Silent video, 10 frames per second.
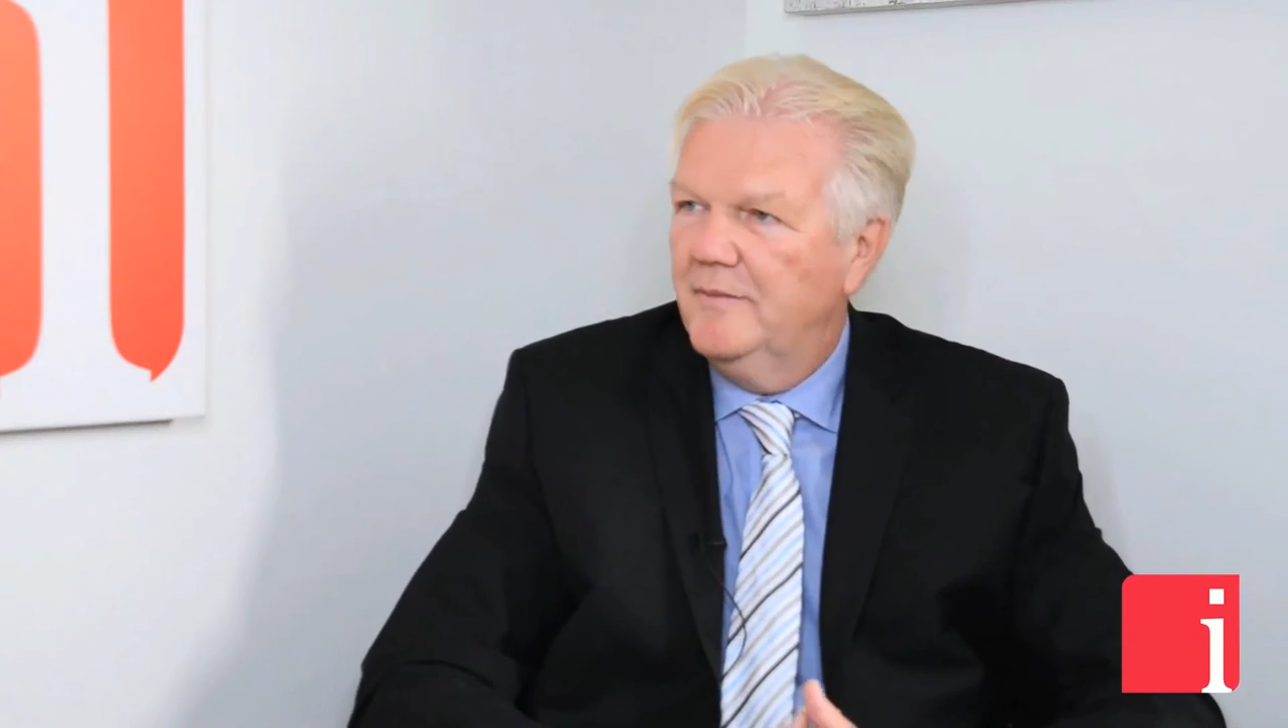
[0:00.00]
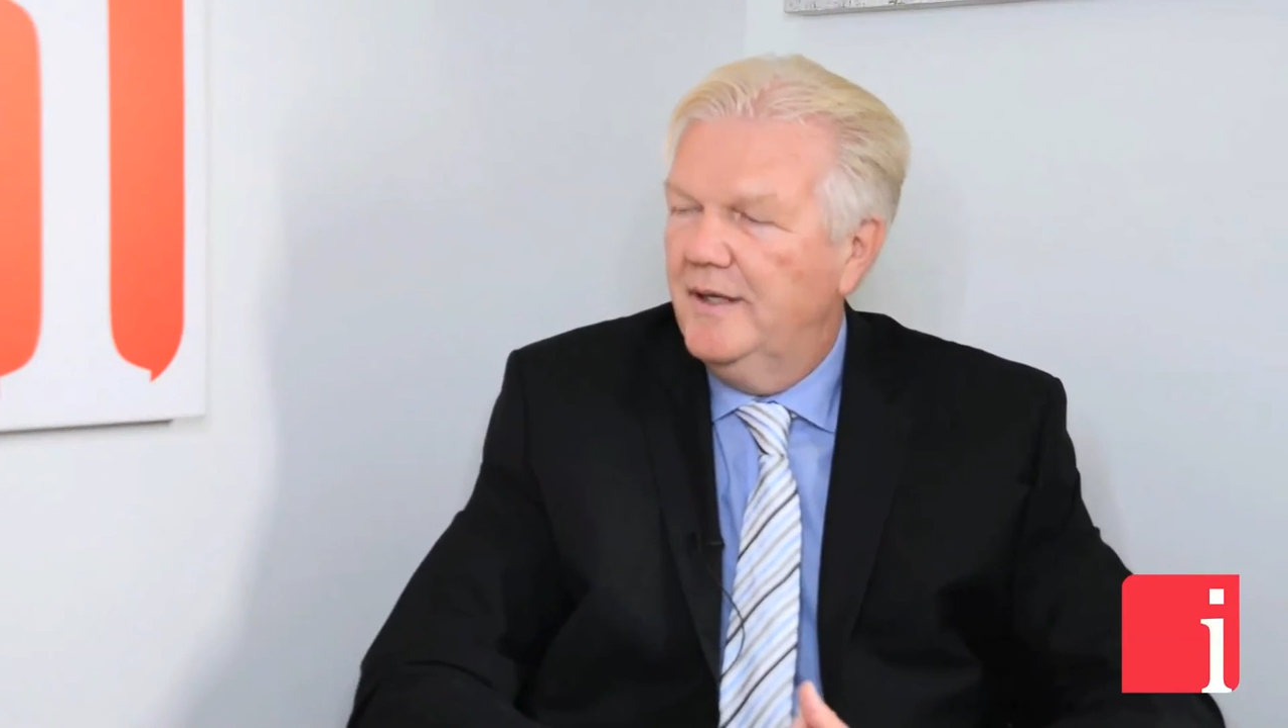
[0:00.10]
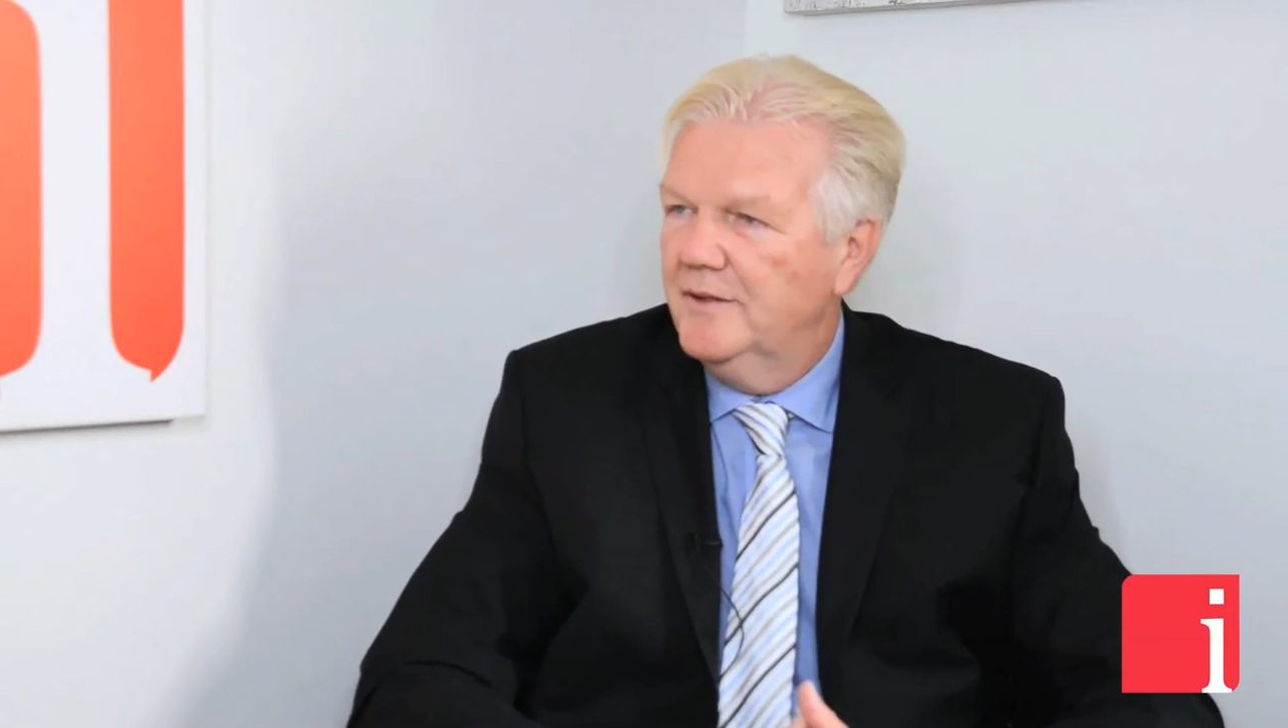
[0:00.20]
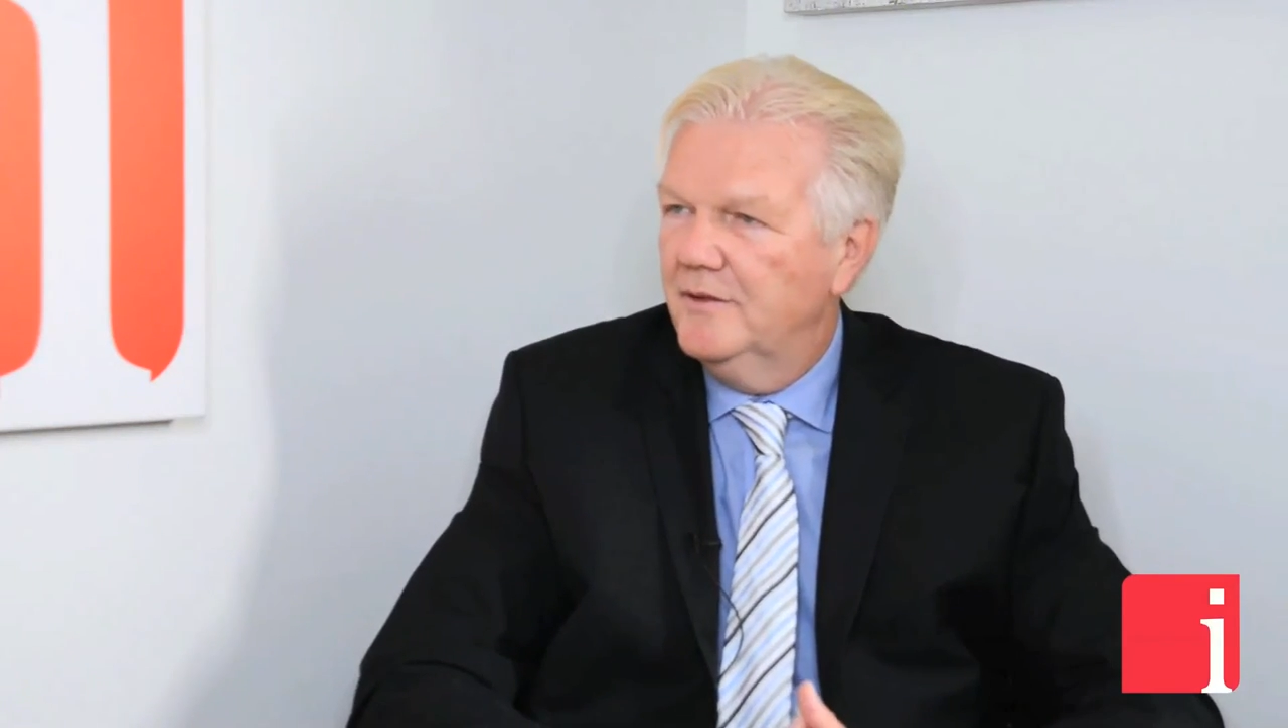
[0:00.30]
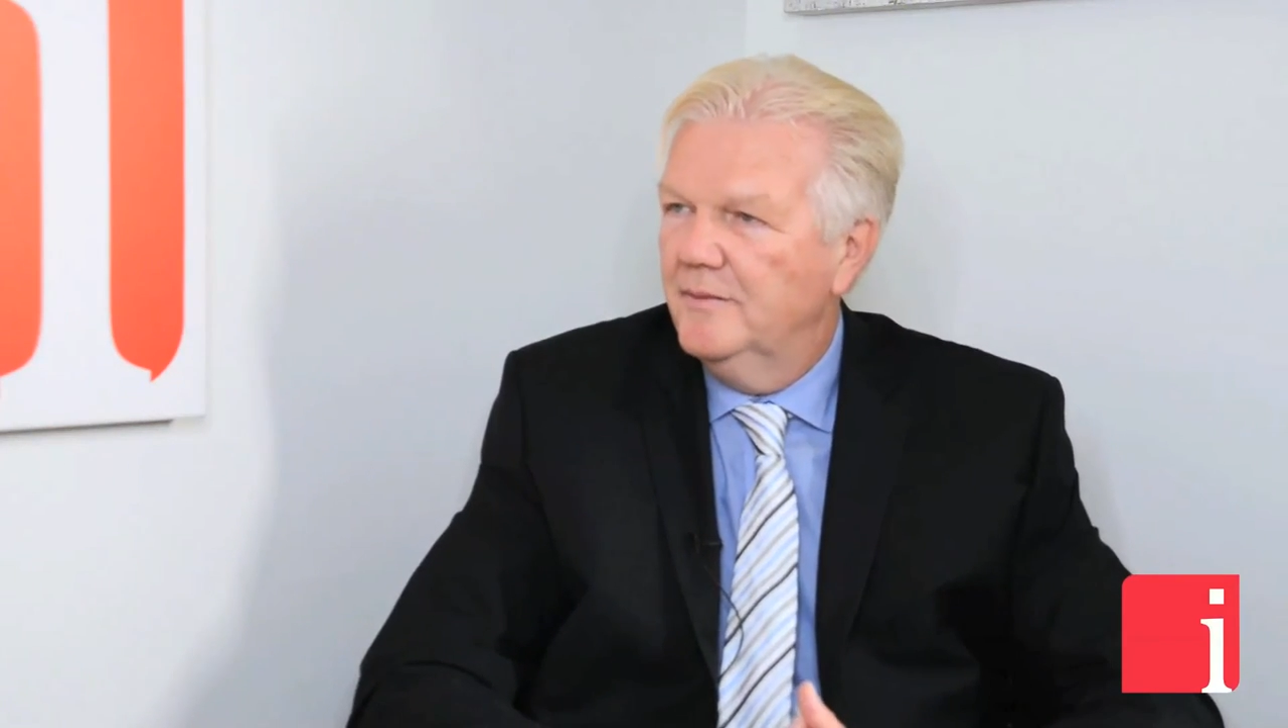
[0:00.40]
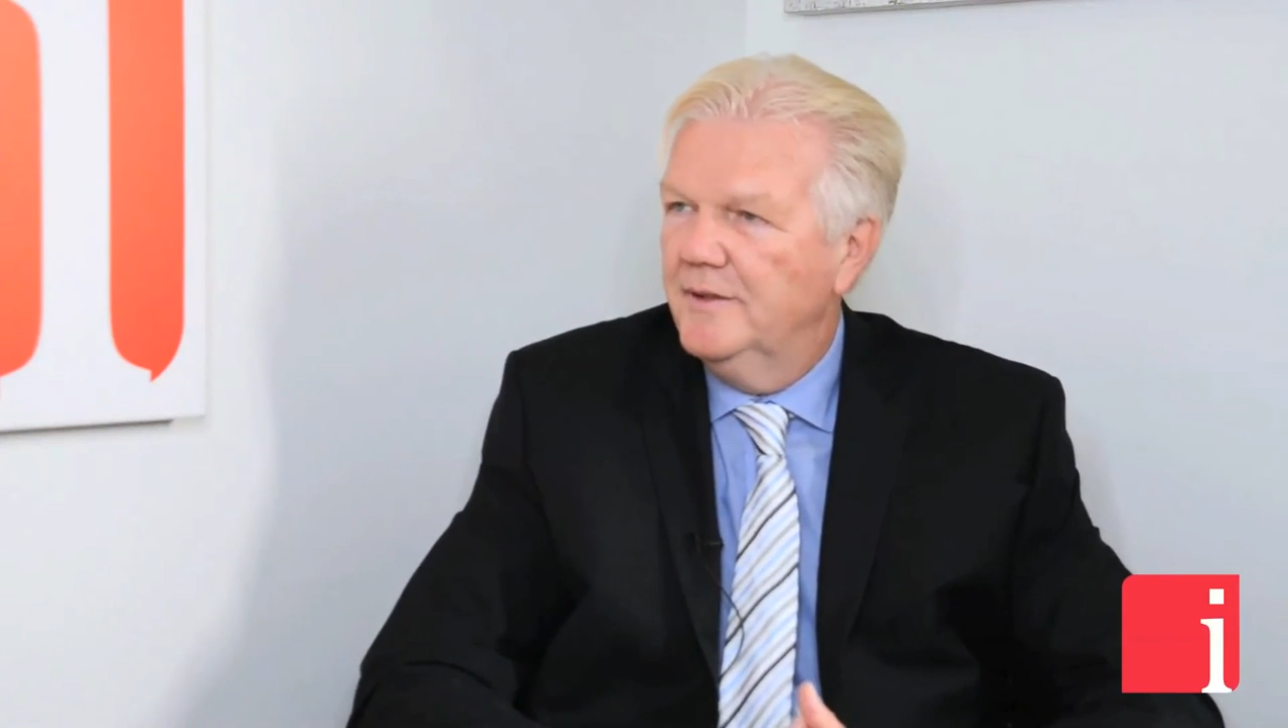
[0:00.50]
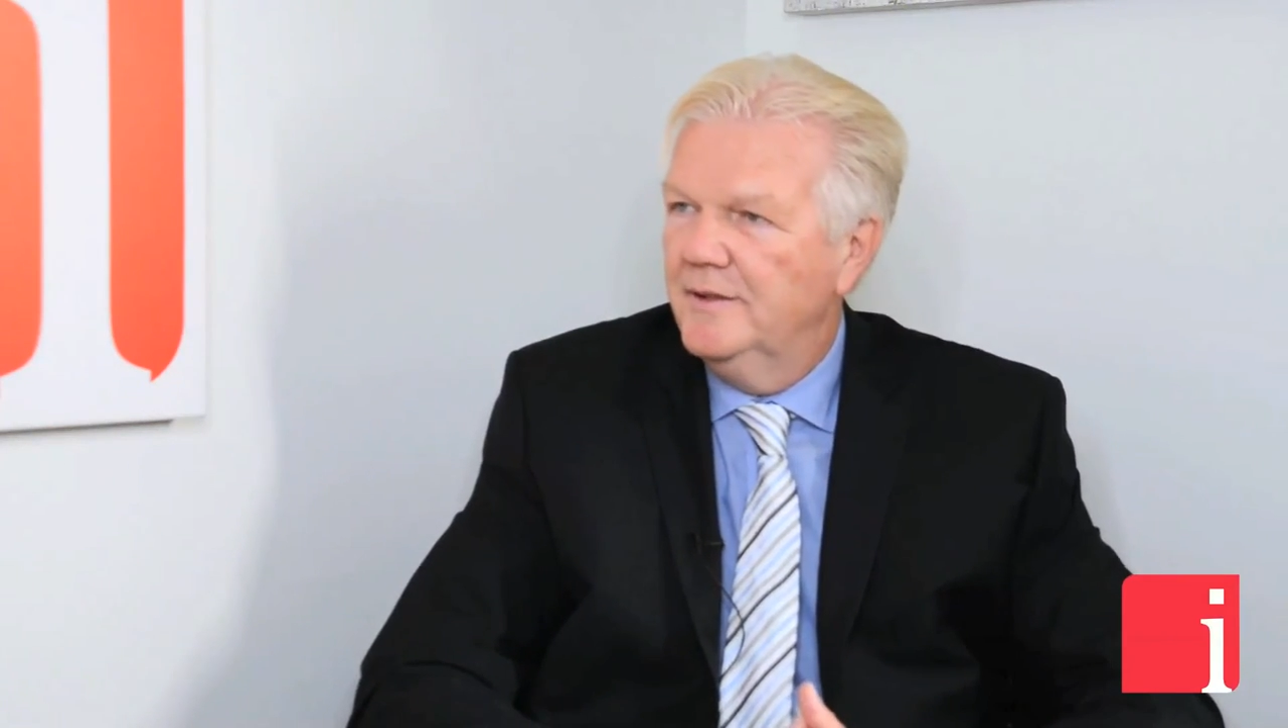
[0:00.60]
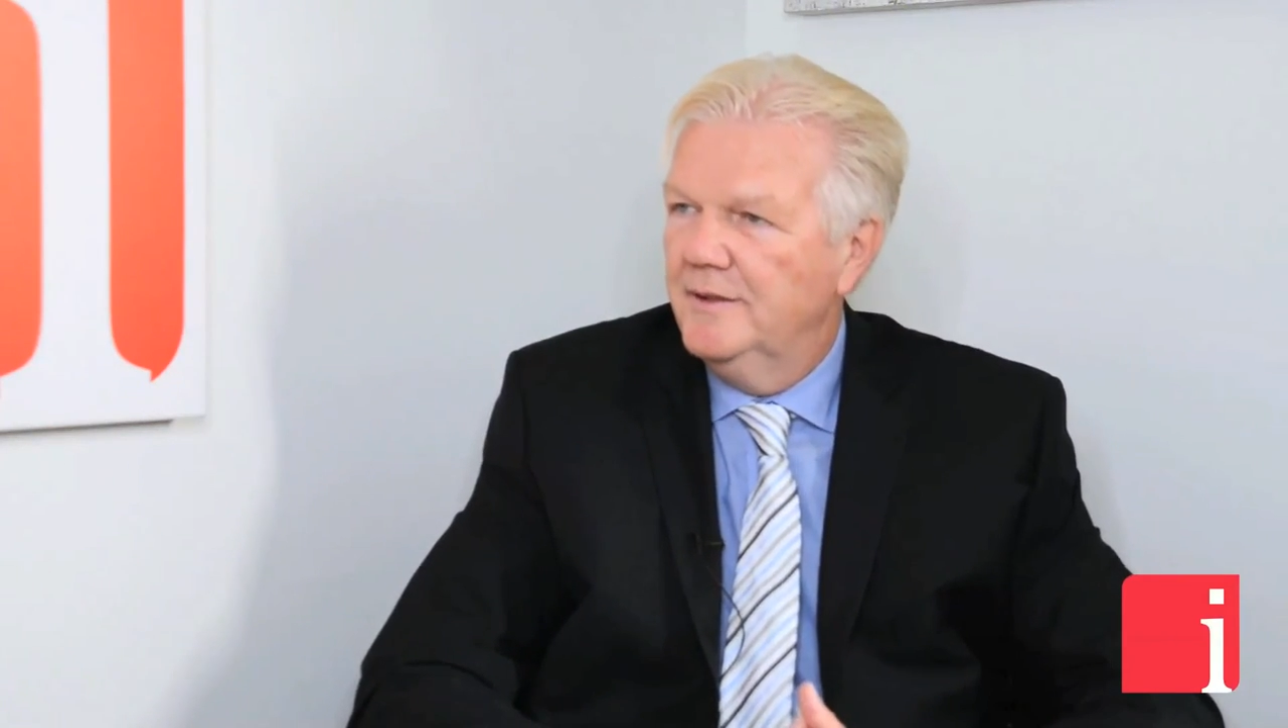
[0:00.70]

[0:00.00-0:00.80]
Manitoba.